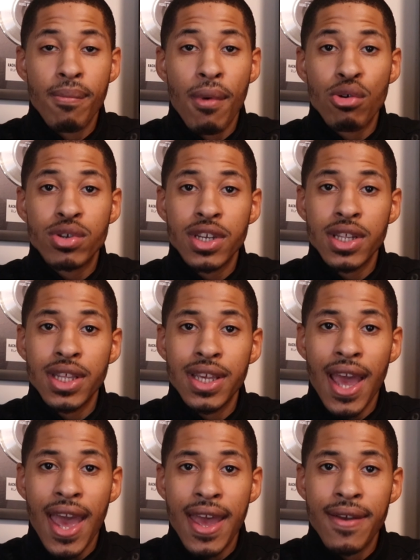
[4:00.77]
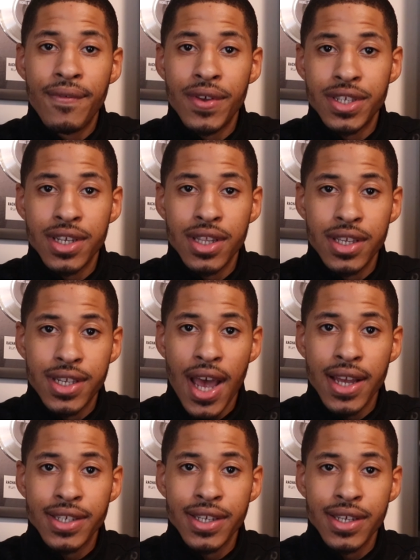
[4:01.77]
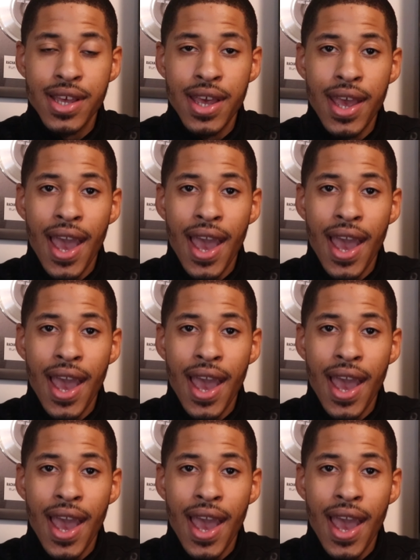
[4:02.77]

emotionally and physically taxing,